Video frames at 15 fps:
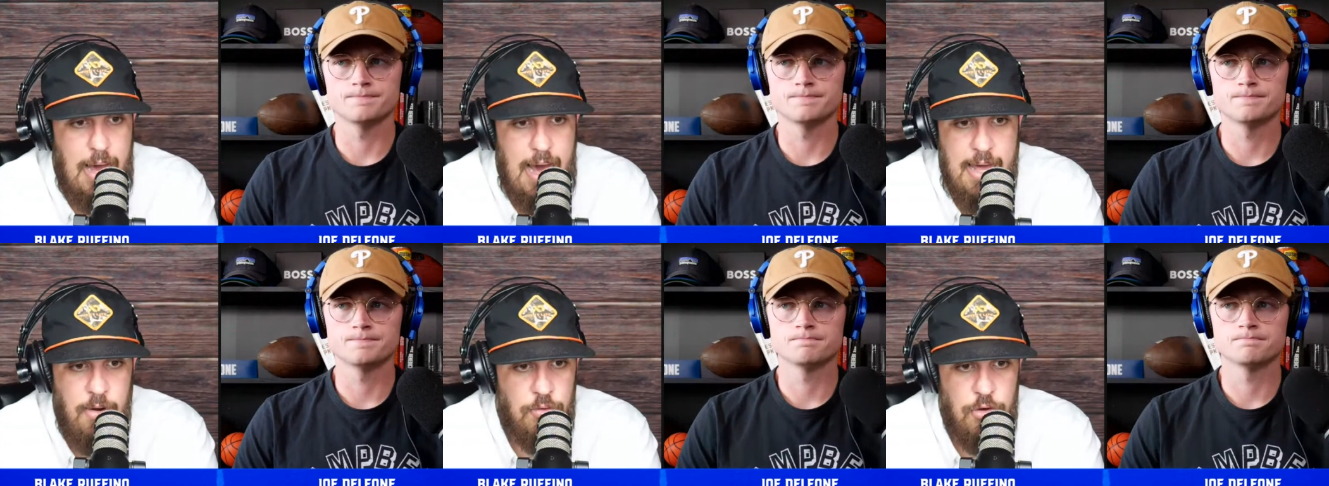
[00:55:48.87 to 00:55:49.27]

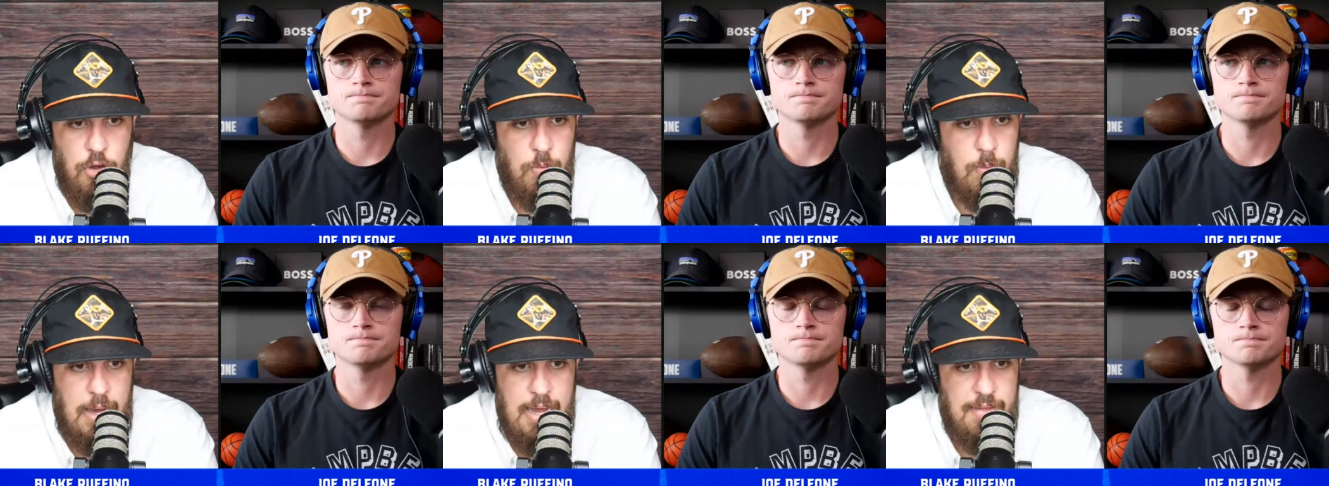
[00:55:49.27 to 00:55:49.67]
Speaker 1: I don't know
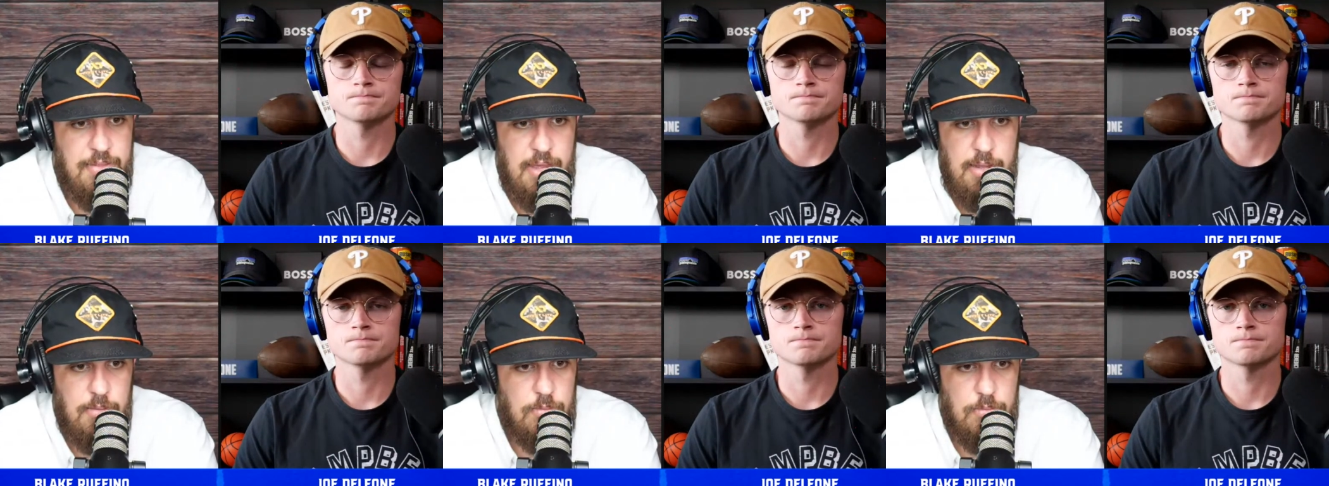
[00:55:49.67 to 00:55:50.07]
why
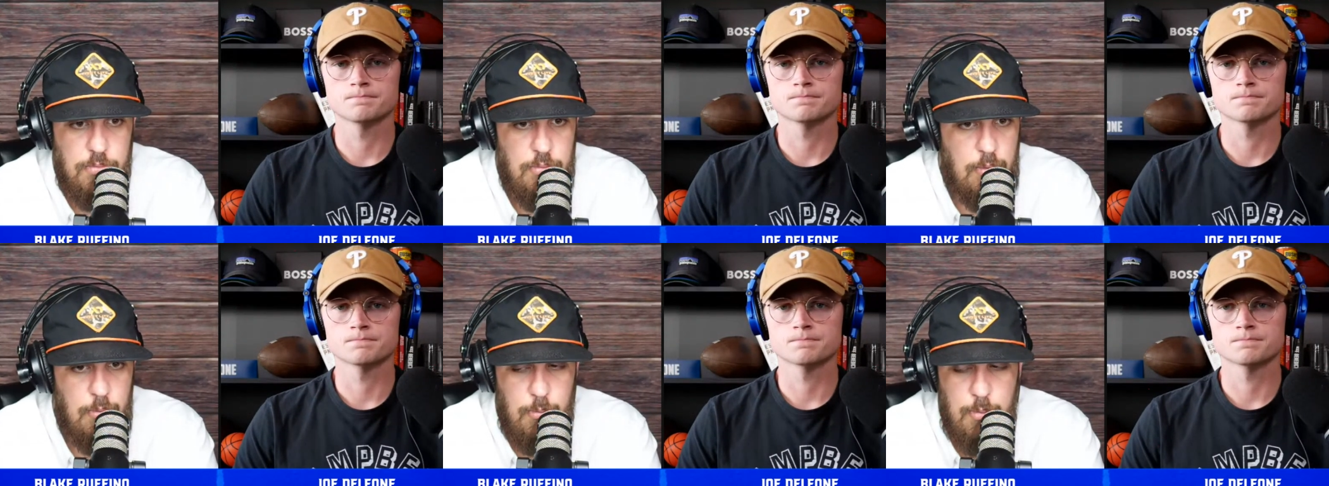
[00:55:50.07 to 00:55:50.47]
they
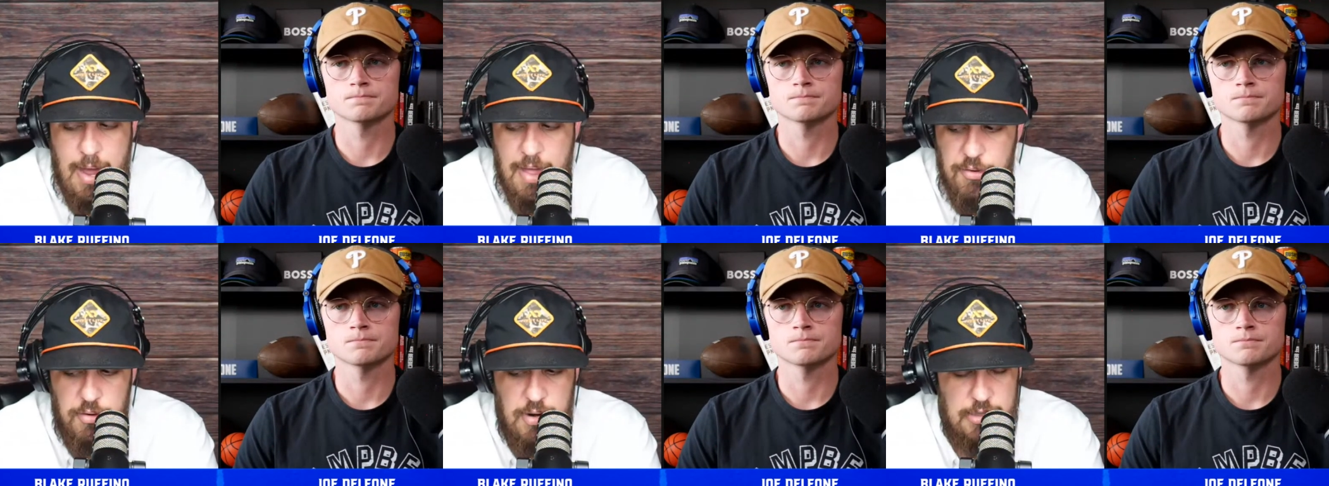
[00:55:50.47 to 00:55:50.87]
why
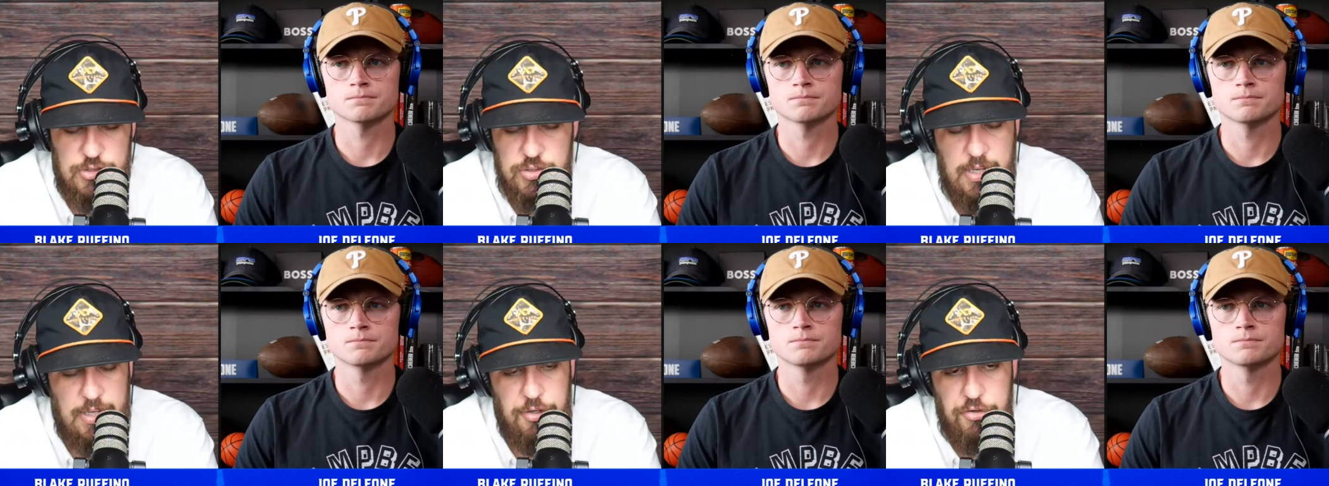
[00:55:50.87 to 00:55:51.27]
they're not
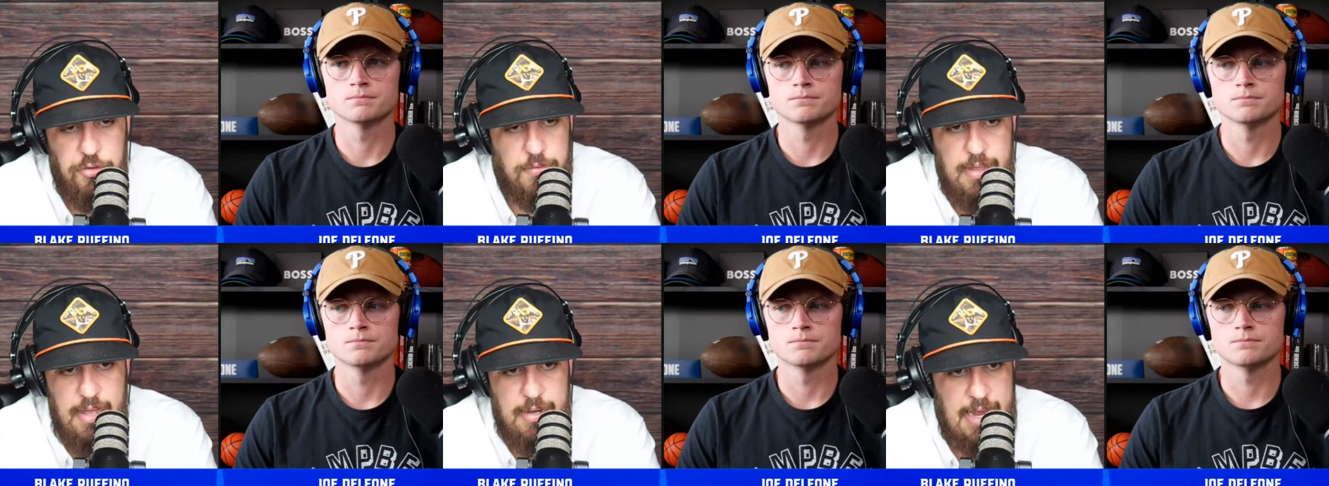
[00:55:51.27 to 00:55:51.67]
trying to do
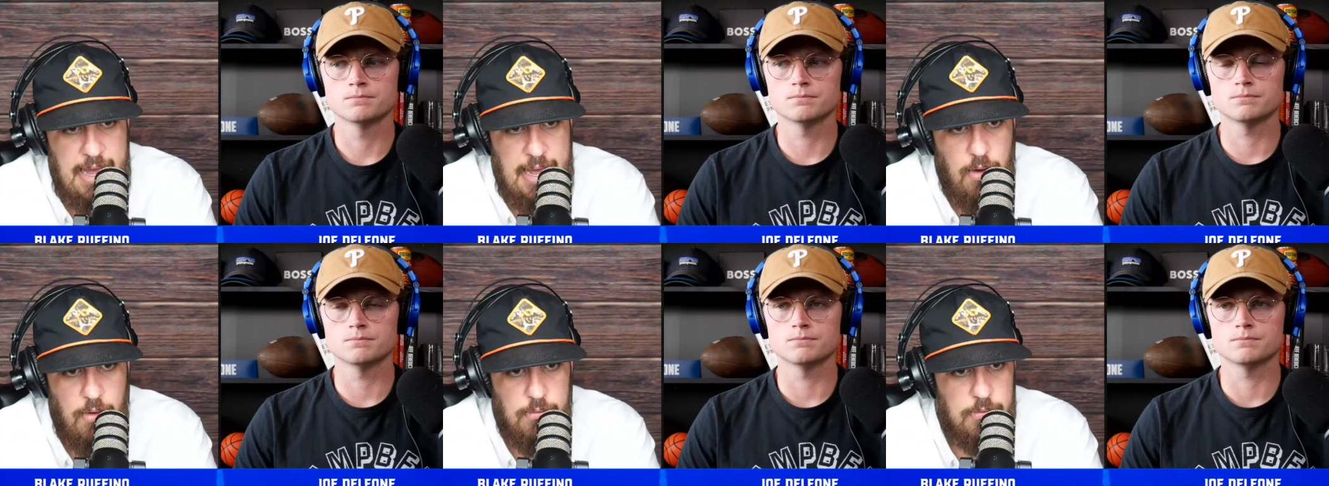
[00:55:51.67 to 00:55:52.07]
that
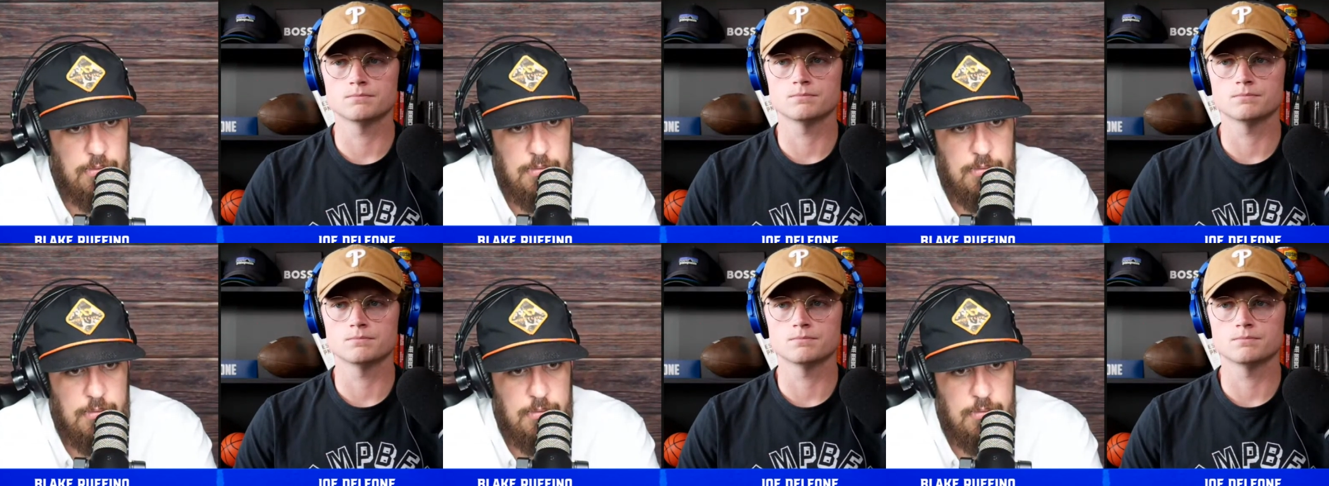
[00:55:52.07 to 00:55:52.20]
now.